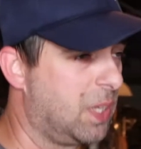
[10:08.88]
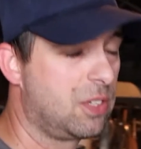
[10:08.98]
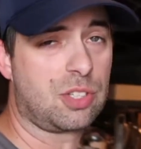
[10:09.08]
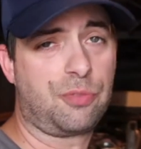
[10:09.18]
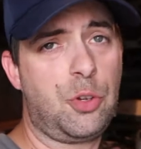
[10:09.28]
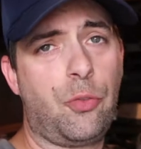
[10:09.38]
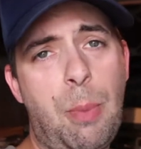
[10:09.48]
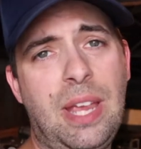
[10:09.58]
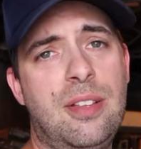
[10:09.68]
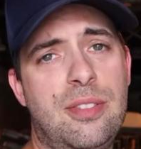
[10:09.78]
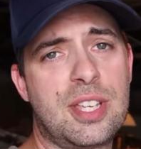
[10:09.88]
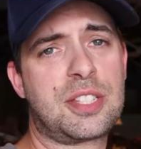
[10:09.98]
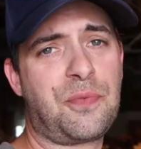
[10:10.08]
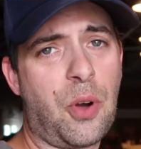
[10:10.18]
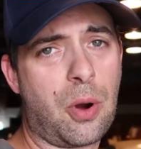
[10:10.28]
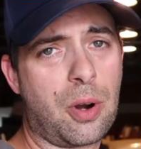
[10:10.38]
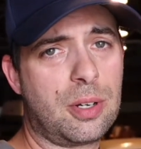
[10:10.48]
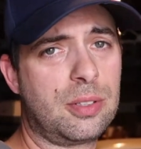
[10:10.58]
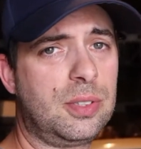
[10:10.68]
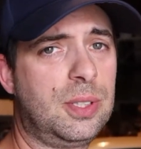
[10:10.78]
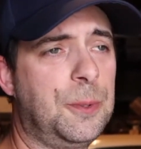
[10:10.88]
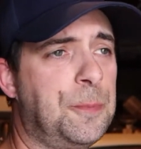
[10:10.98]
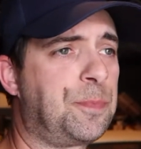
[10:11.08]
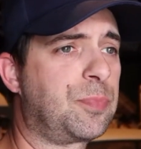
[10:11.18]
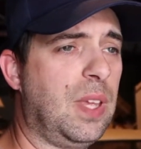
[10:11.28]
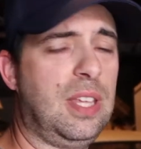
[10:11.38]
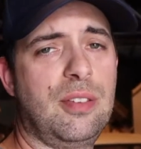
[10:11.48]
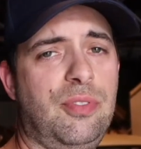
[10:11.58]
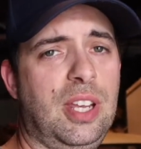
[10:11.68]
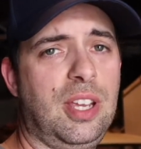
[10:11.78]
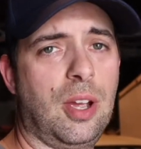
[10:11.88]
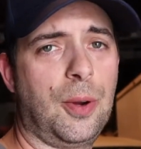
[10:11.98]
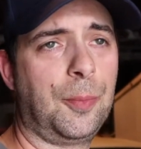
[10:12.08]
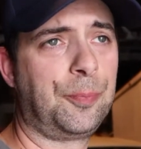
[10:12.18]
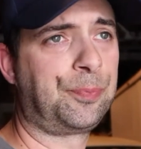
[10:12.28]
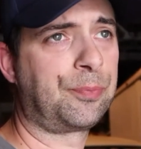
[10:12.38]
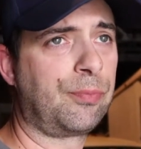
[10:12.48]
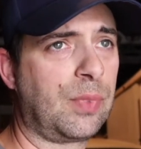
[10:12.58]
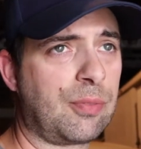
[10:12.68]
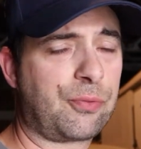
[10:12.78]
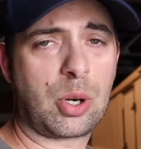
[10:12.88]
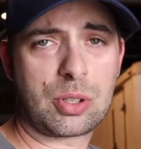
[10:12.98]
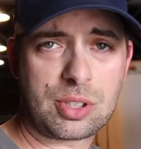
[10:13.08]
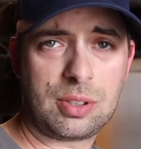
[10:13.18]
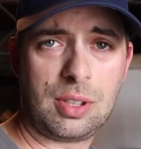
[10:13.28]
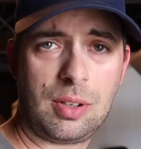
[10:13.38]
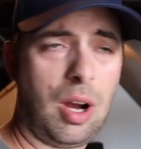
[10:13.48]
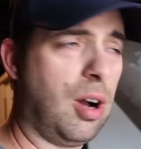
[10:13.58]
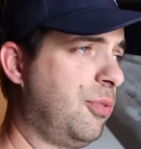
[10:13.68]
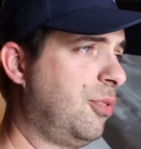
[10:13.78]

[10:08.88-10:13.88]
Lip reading: so if you've made it this far in the video, first off,